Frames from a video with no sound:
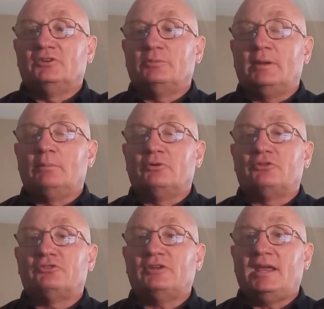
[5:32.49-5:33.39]
to be
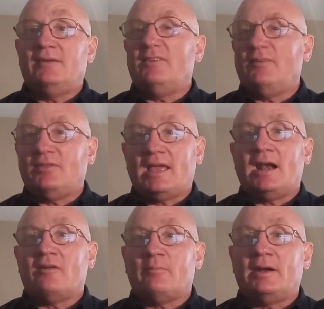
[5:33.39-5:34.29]
able to say, even if they
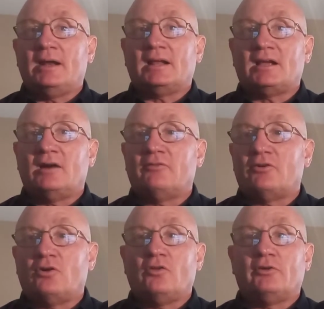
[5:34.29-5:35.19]
got enough money to
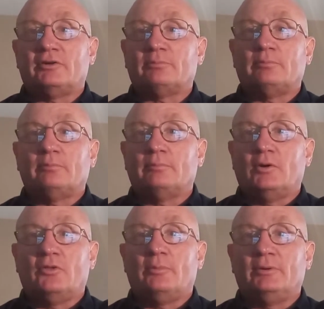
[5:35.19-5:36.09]
cover all their
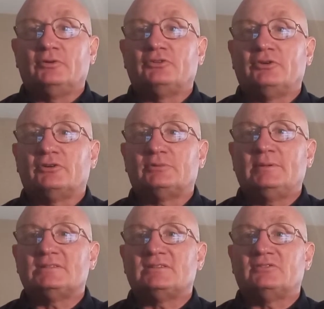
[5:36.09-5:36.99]
all their bills and their
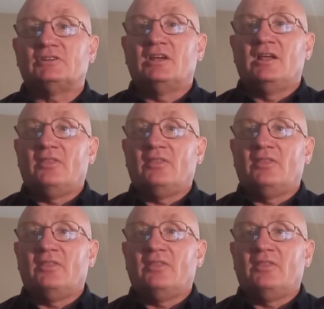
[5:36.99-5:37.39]
expenses,